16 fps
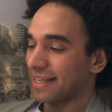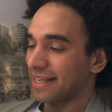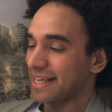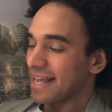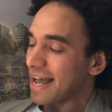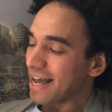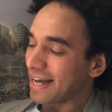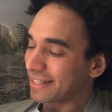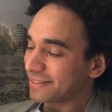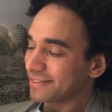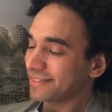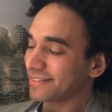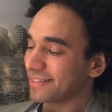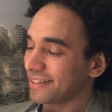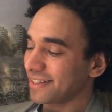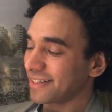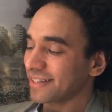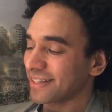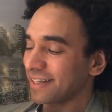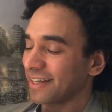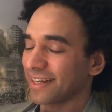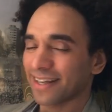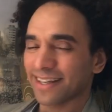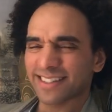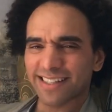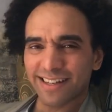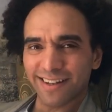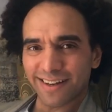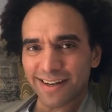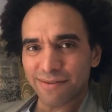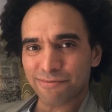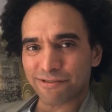Yeah, so
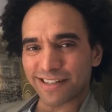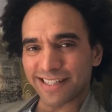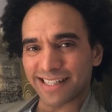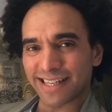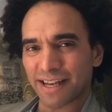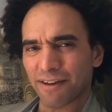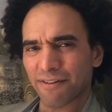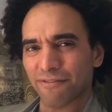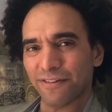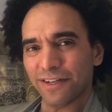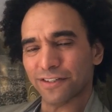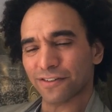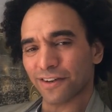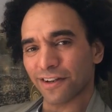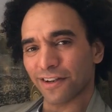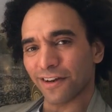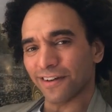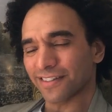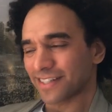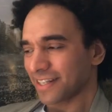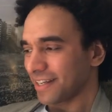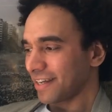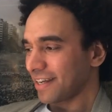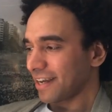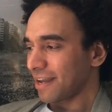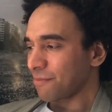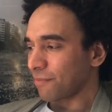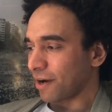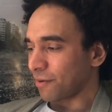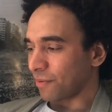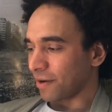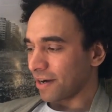libraries feature a lot in
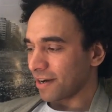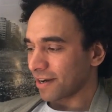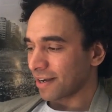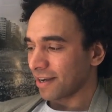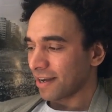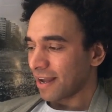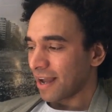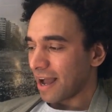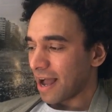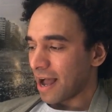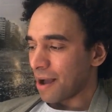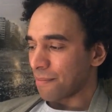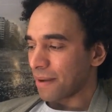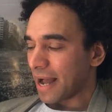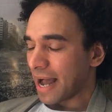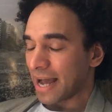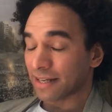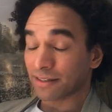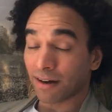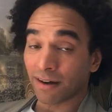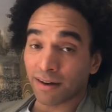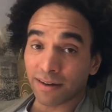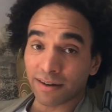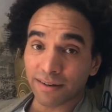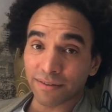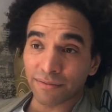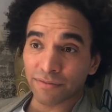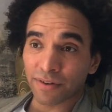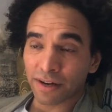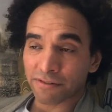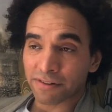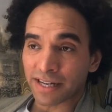my work and are
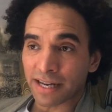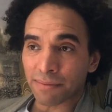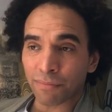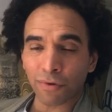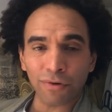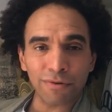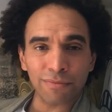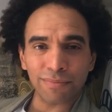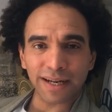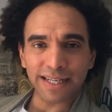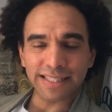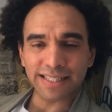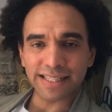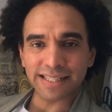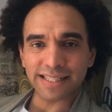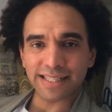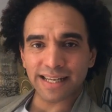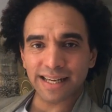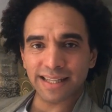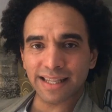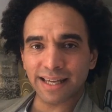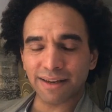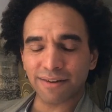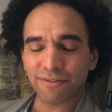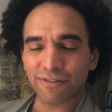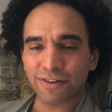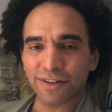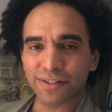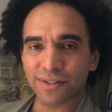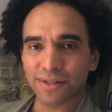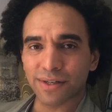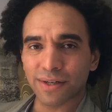very important places, I think, for
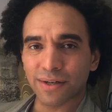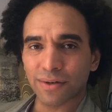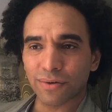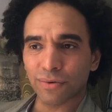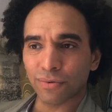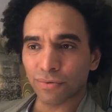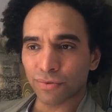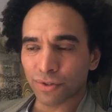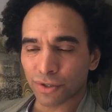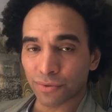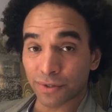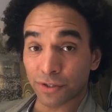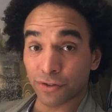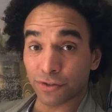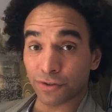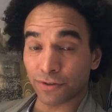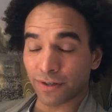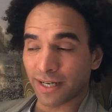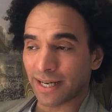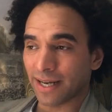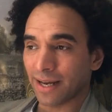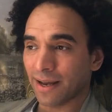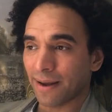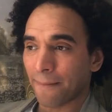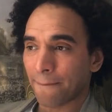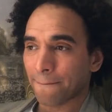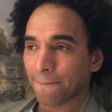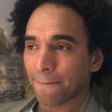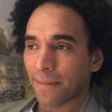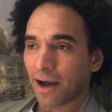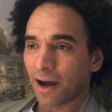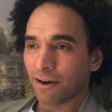us all to enjoy.
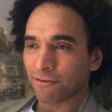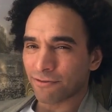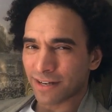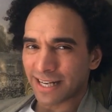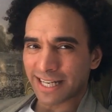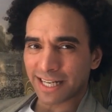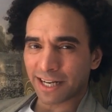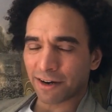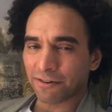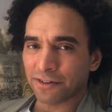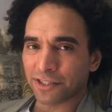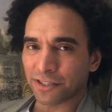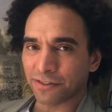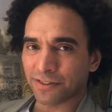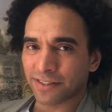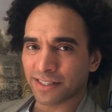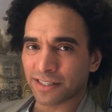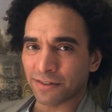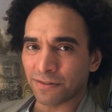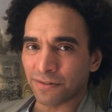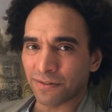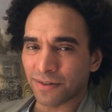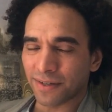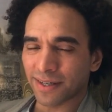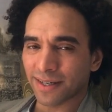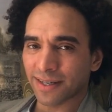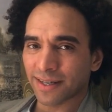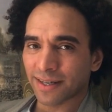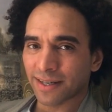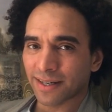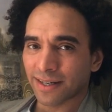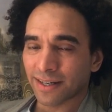I really encourage you to
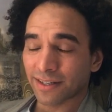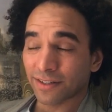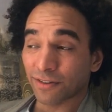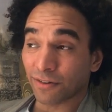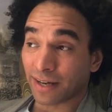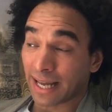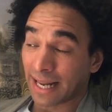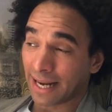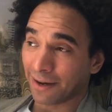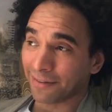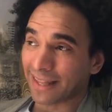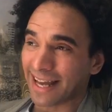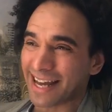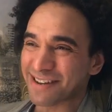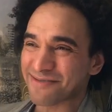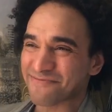not get out there,